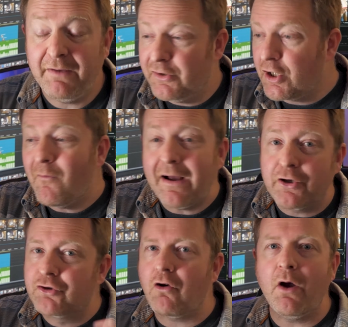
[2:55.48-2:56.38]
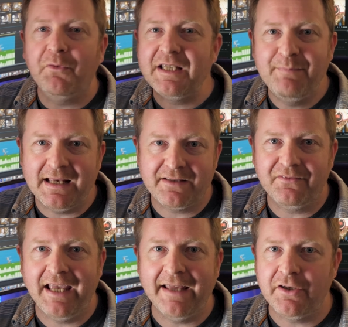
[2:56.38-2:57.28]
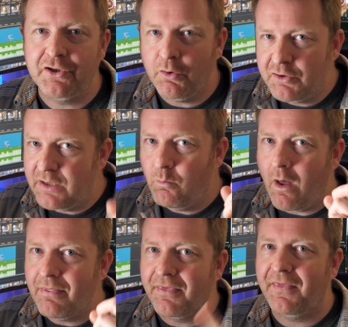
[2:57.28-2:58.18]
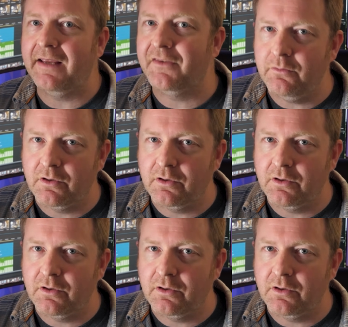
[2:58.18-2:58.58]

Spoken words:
if you go around and try all these bits of kit, there's usually one thing that you